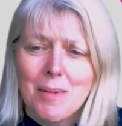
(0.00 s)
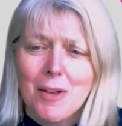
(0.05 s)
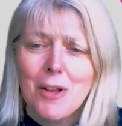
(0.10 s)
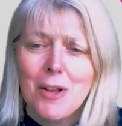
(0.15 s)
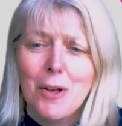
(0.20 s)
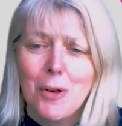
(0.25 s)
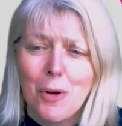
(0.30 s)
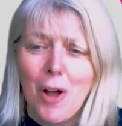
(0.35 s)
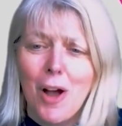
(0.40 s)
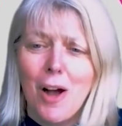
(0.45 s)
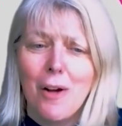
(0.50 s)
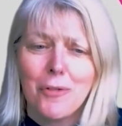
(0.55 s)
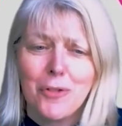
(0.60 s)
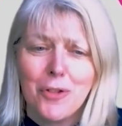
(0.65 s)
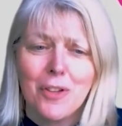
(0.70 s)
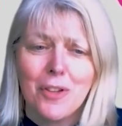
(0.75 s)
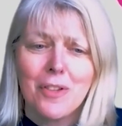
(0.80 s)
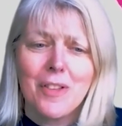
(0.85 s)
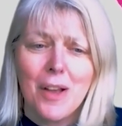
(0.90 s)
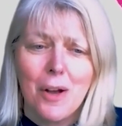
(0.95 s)
Look after
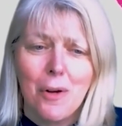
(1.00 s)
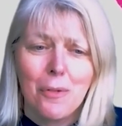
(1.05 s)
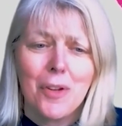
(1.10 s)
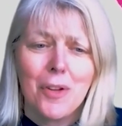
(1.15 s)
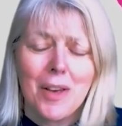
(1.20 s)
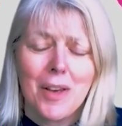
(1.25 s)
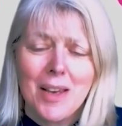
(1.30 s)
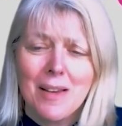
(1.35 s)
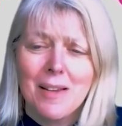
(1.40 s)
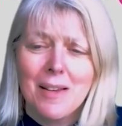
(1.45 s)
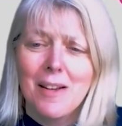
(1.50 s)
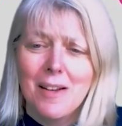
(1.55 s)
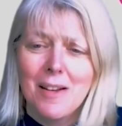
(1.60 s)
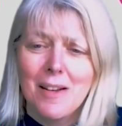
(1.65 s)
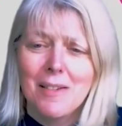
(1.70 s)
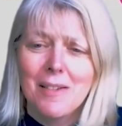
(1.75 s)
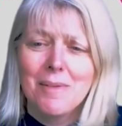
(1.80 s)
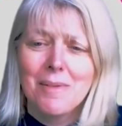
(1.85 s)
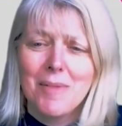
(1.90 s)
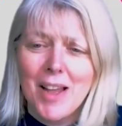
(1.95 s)
yourselves, and
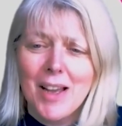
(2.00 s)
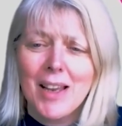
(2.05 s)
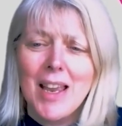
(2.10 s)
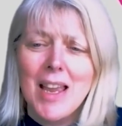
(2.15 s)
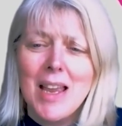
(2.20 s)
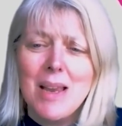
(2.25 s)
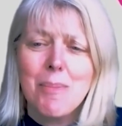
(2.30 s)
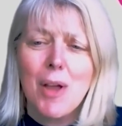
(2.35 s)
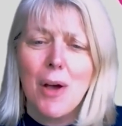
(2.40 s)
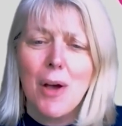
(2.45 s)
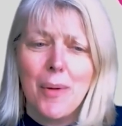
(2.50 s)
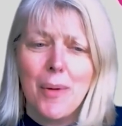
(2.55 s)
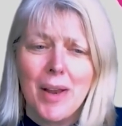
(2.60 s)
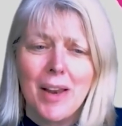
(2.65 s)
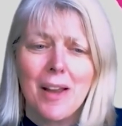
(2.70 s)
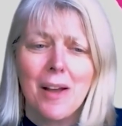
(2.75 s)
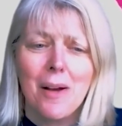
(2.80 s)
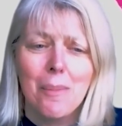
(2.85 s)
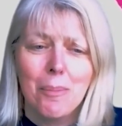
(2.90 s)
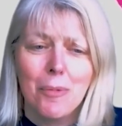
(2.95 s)
that keep
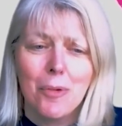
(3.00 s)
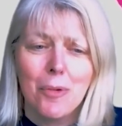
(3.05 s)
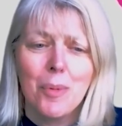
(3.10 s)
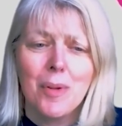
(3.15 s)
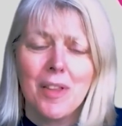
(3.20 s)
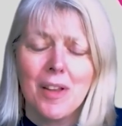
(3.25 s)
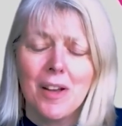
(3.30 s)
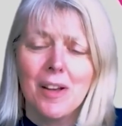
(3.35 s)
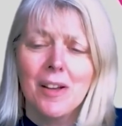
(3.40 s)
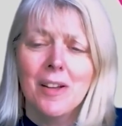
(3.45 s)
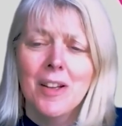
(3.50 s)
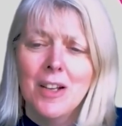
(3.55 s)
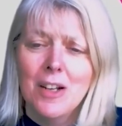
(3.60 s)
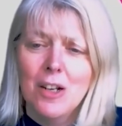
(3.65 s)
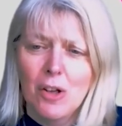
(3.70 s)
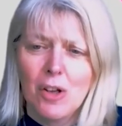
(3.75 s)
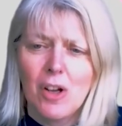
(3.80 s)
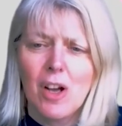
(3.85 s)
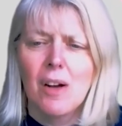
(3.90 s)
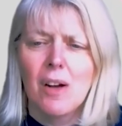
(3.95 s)
going comes with a
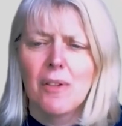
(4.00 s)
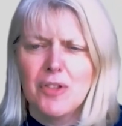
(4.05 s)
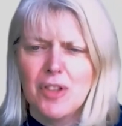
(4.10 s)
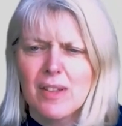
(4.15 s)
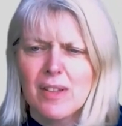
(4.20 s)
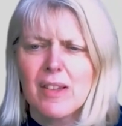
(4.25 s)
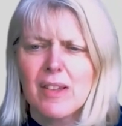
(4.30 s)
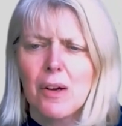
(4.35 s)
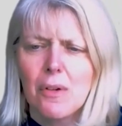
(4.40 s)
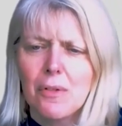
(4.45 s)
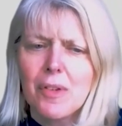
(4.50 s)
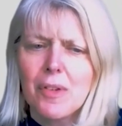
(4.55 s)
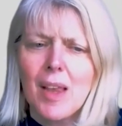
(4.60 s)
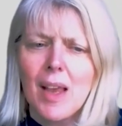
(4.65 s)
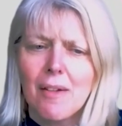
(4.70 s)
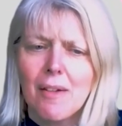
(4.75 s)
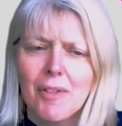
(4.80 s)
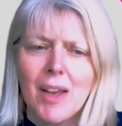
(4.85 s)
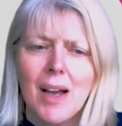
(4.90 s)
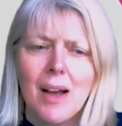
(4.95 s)
look after yourselves
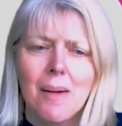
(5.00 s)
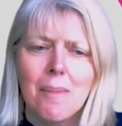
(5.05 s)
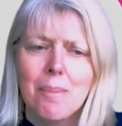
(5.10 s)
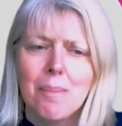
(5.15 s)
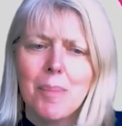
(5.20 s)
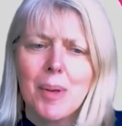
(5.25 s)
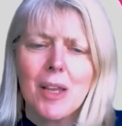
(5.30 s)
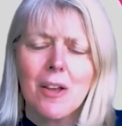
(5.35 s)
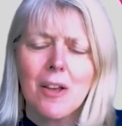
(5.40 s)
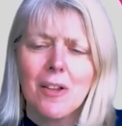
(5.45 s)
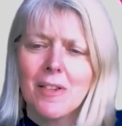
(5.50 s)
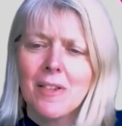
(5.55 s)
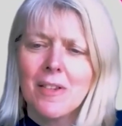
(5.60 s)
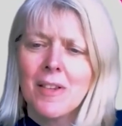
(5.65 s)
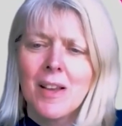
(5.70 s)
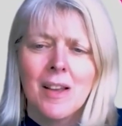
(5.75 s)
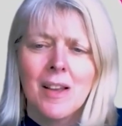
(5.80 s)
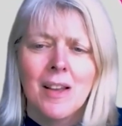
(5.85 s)
caveat, because